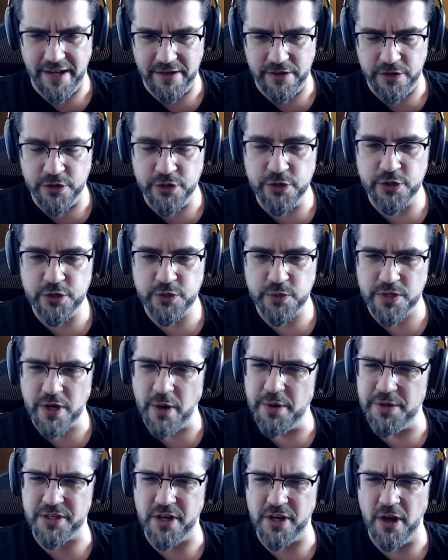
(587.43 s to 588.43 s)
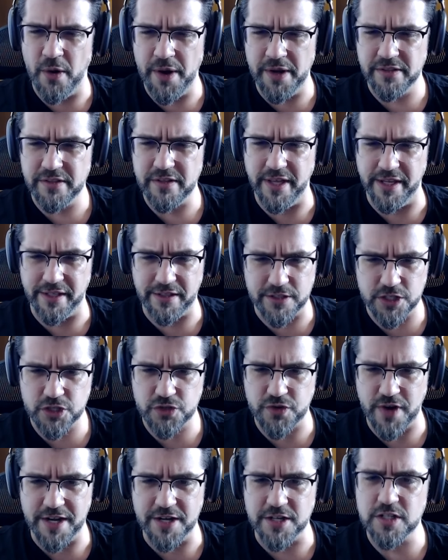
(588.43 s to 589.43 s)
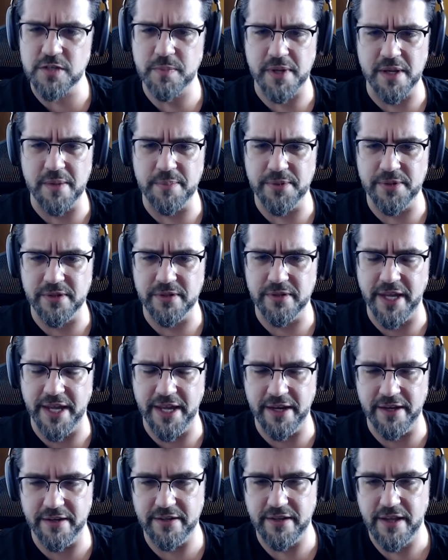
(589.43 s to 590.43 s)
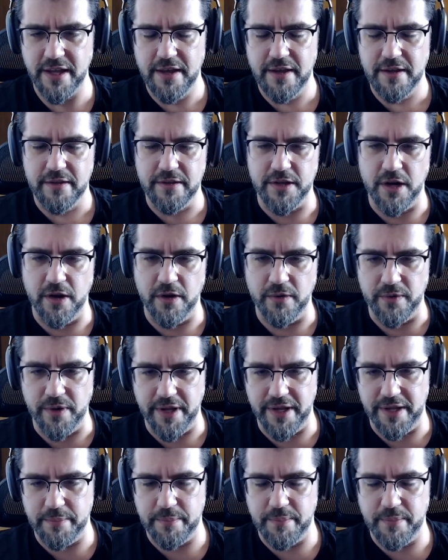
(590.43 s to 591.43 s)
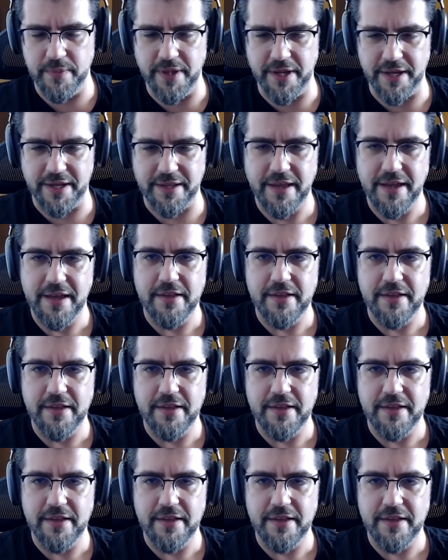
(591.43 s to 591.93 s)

and news was always going to like the strangest people and you know uh, the,